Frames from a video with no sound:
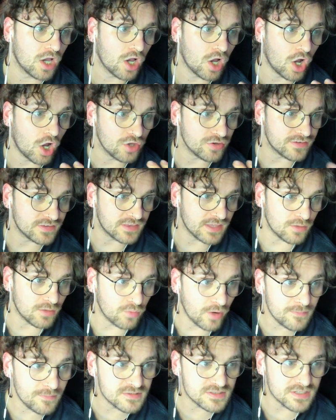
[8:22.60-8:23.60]
onto their
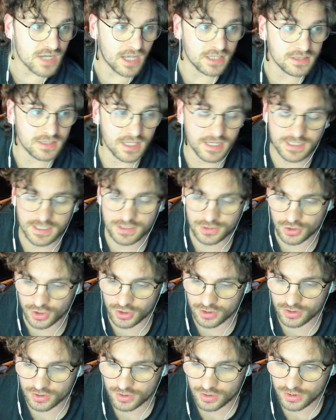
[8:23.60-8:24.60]
website. Like, you
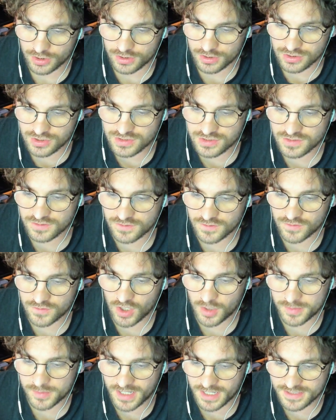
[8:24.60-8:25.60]
know, just to
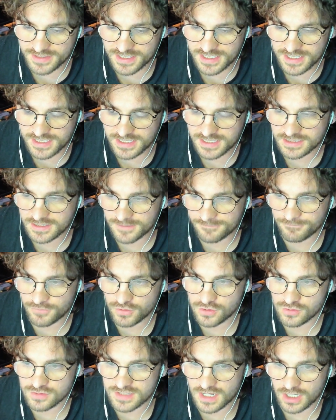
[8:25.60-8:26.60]
determine are they getting enough
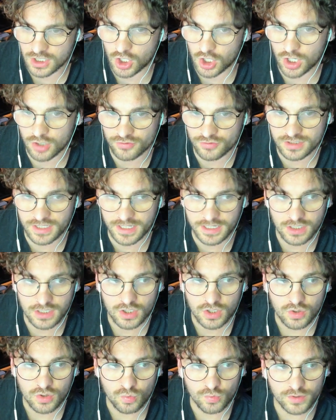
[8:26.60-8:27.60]
views that correlate
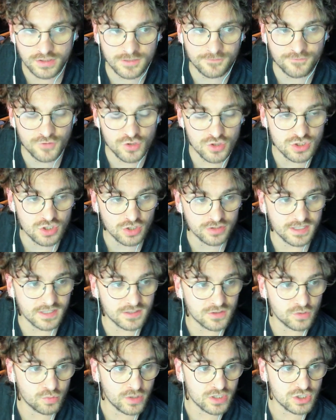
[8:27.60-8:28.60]
with the views on their
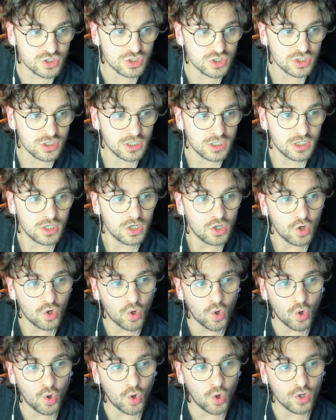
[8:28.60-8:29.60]
Twitch?
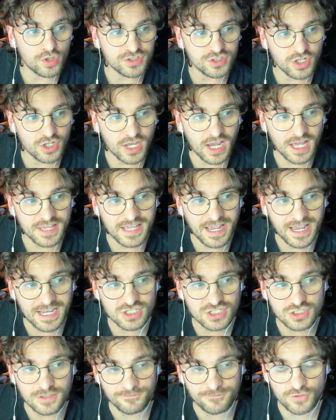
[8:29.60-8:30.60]
Or, you know, are they
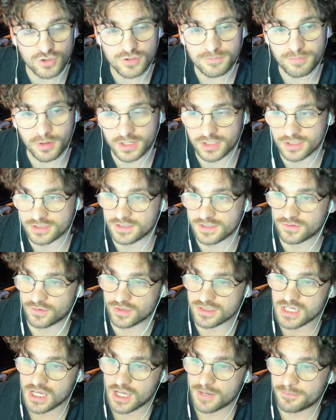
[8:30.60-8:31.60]
actually view botting on their
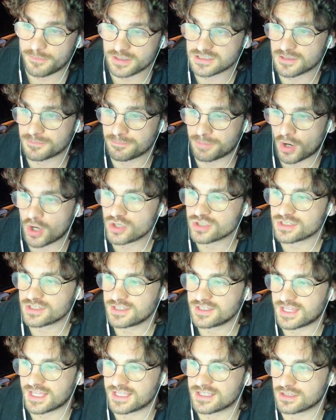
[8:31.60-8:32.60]
Twitch? But
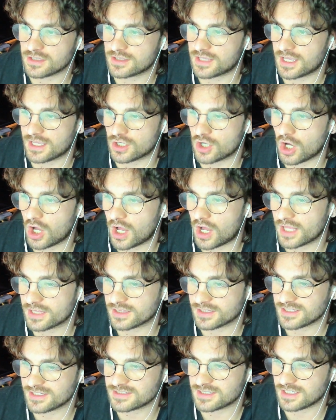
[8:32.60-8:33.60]
supposedly they they got, at
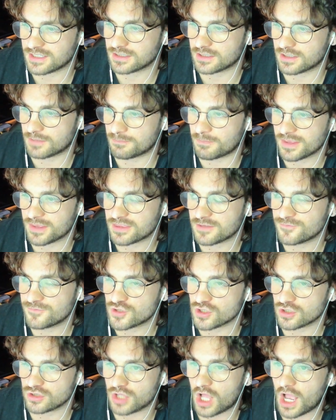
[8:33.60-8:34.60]
least in the month of
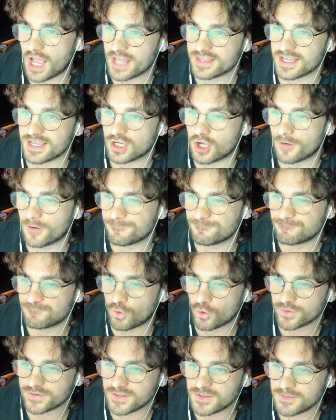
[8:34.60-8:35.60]
July, they got
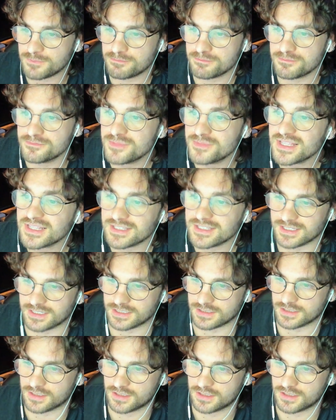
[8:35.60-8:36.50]
40 million